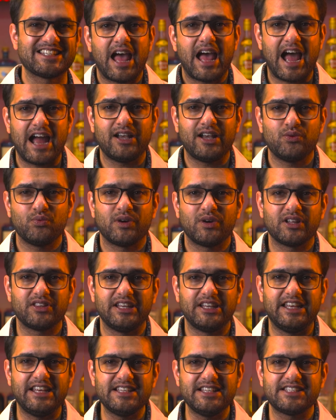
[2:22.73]
And one of
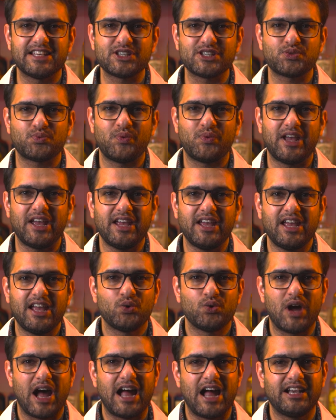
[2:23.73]
the easiest way
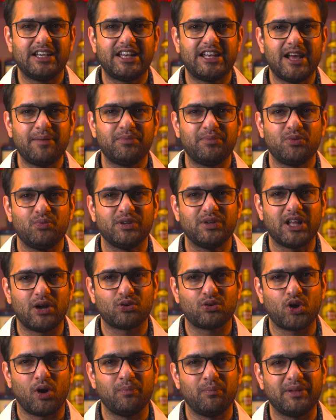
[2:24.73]
to add depth
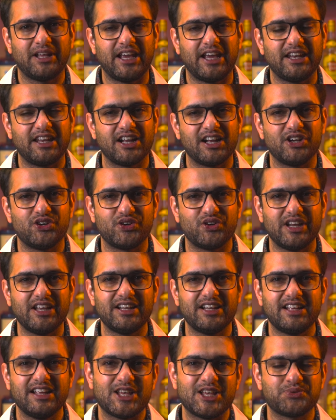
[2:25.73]
without complicating a
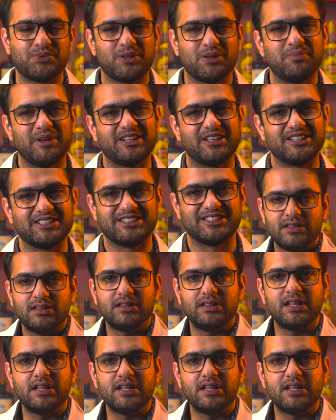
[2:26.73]
drink is with bitters.